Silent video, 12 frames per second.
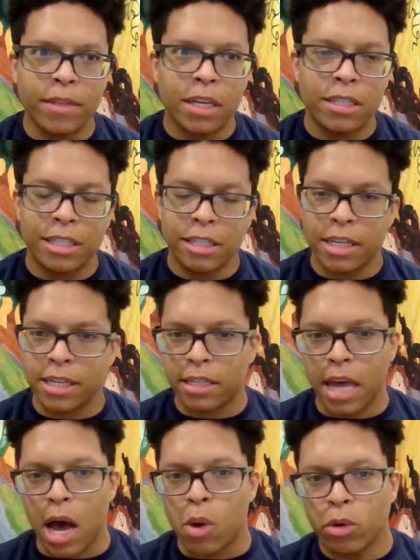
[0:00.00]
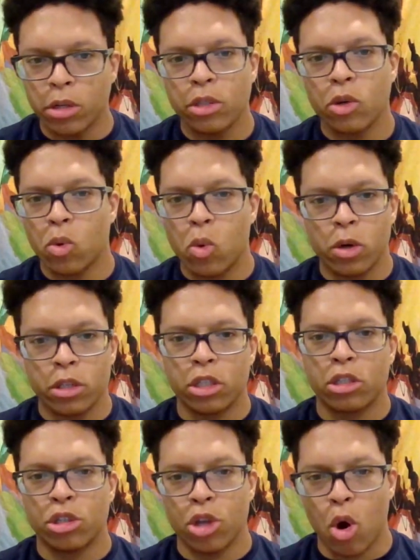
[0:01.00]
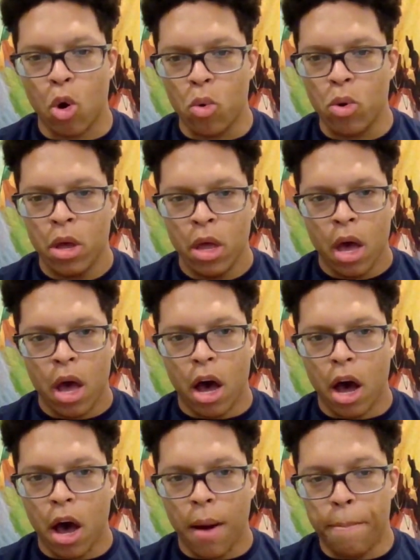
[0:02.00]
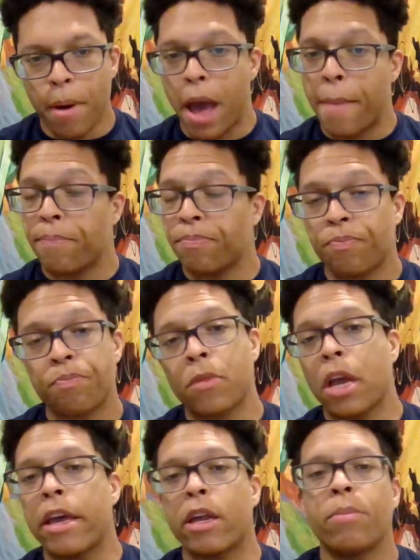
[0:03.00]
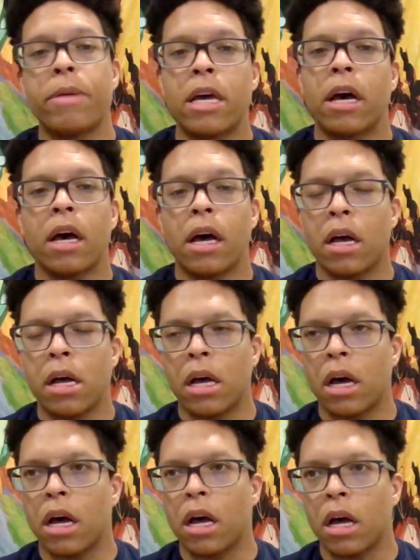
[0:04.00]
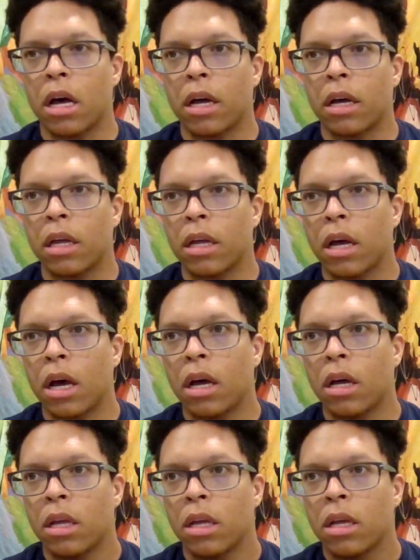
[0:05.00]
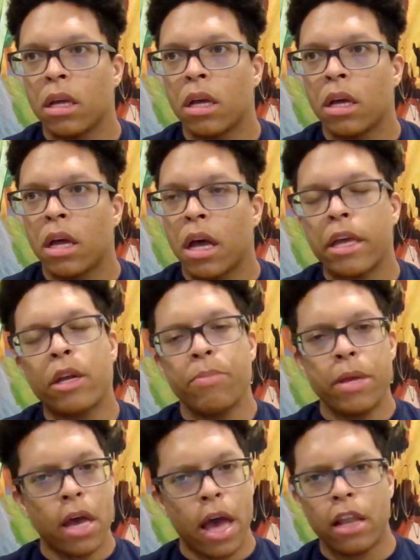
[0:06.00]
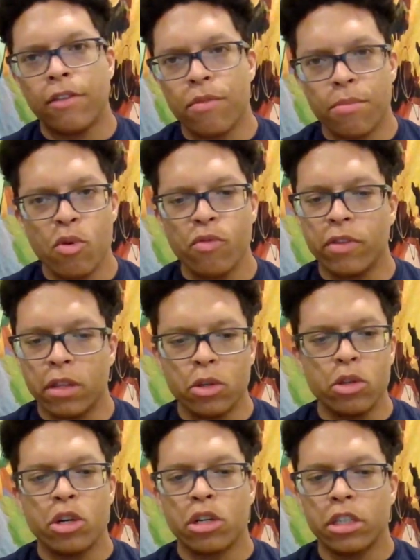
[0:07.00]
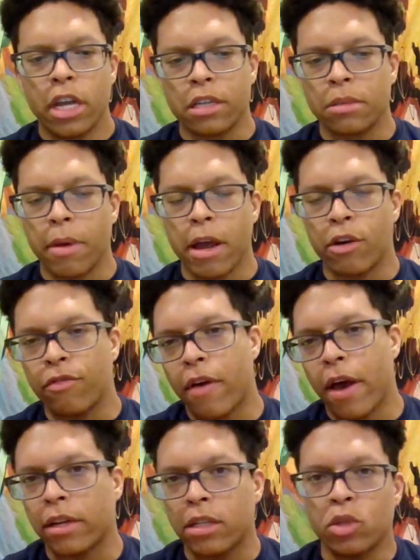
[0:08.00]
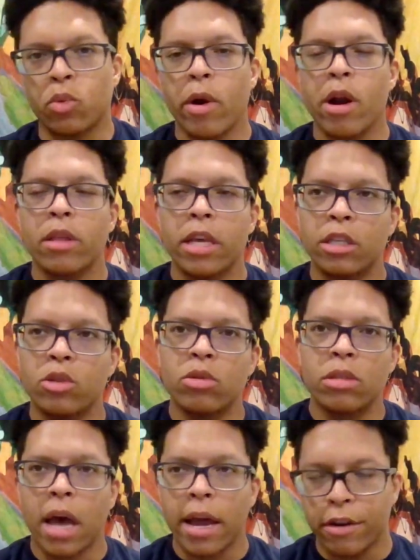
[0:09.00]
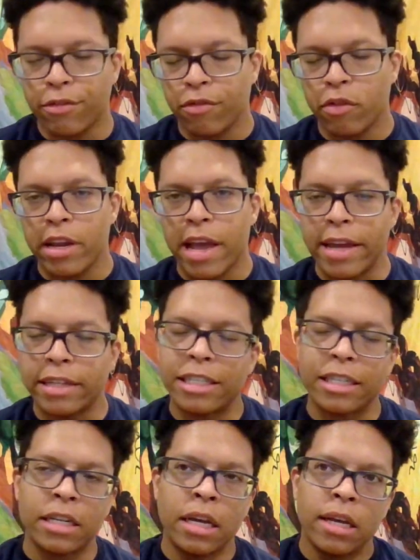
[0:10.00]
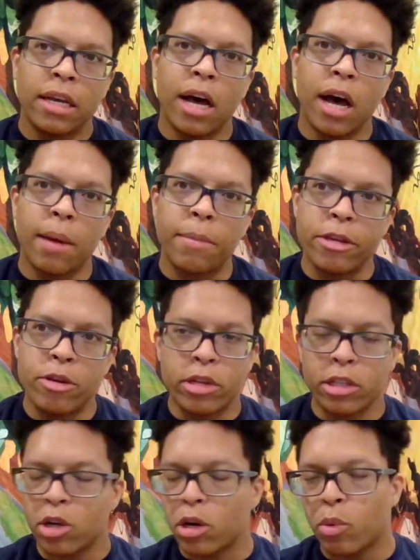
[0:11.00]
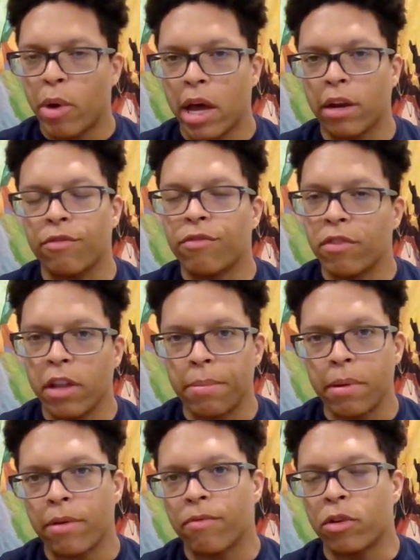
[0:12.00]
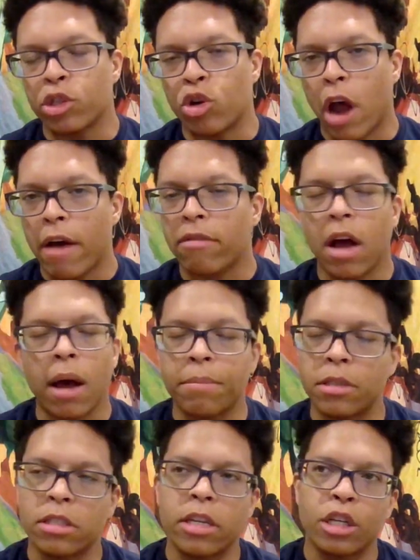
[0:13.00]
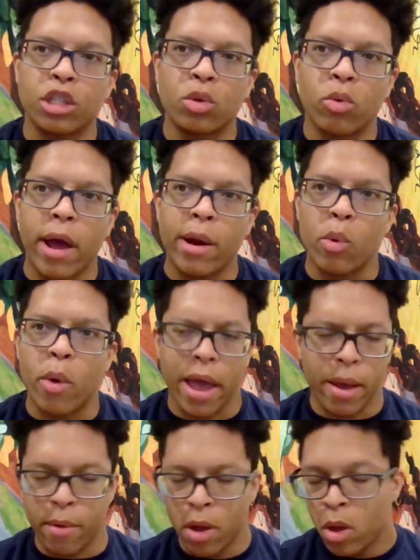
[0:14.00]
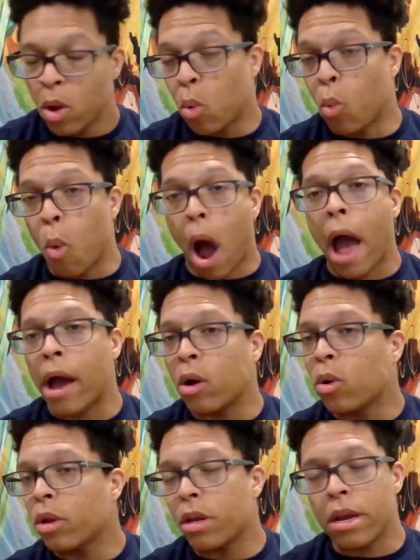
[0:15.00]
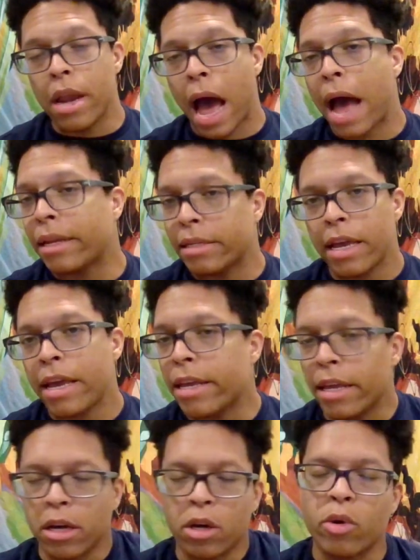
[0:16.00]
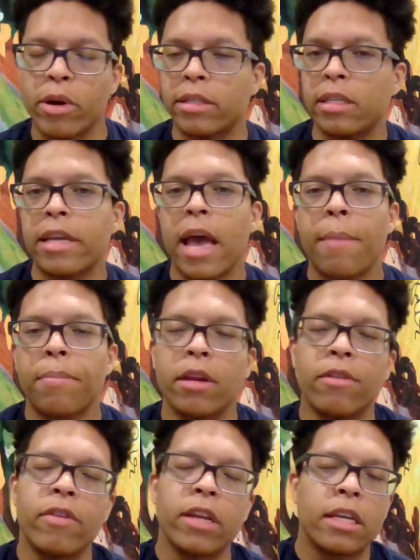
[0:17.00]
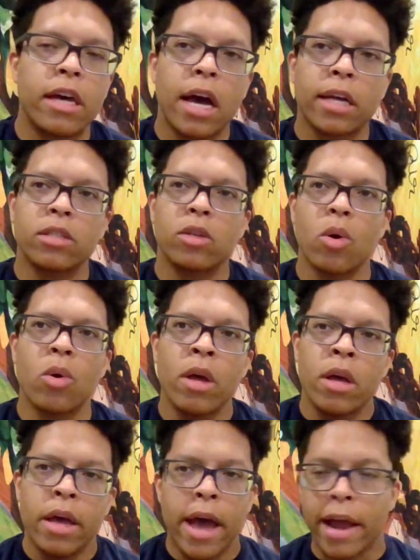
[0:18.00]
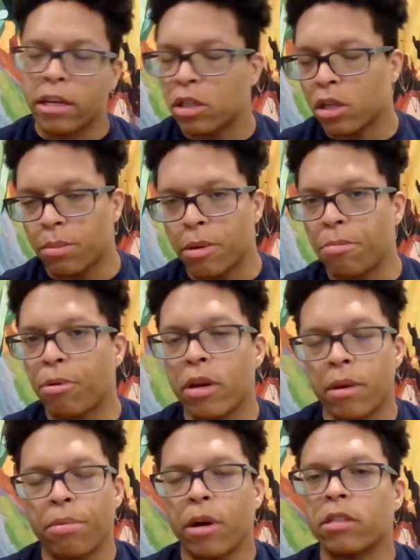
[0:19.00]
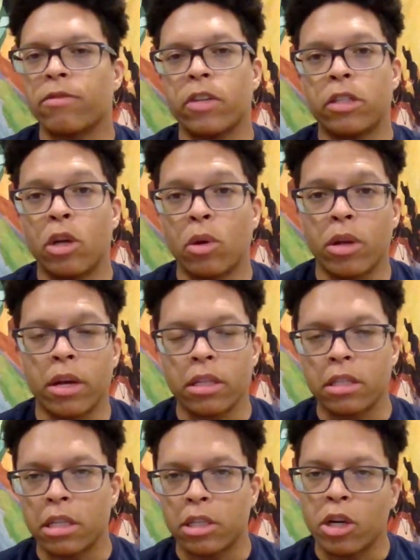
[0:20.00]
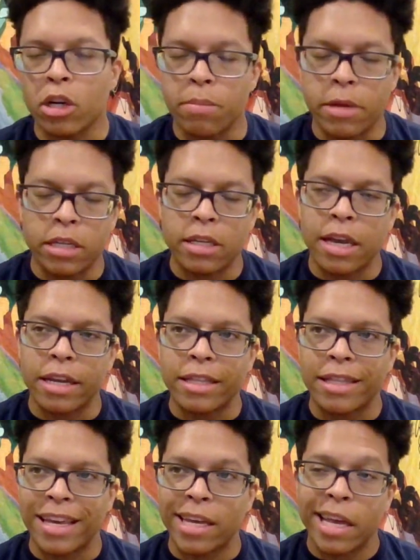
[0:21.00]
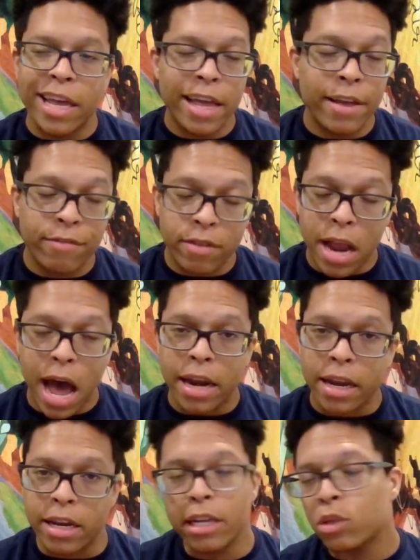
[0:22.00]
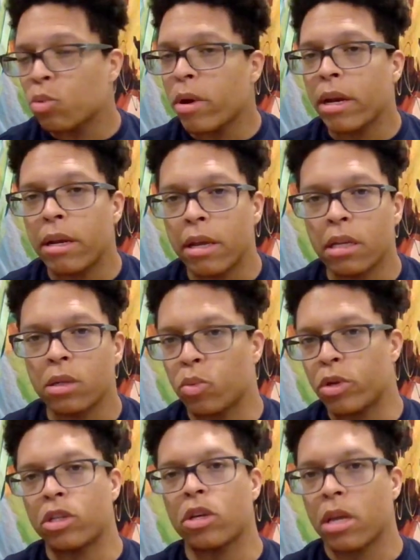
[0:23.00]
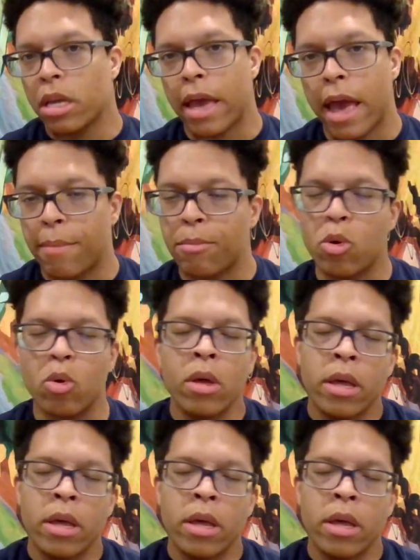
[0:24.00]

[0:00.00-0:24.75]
6 hours or so, but it'll be a hell of a move for the New York Jets. Matter of fact, it's rare that you sign a free agent and you can turn around and flip him for draft compensation right away while not taking a crazy cap hit of any kind. So actually, it'll be pretty impressive if Joe Douglas can turn him into anything. If not, it is what it is. We took a gamble.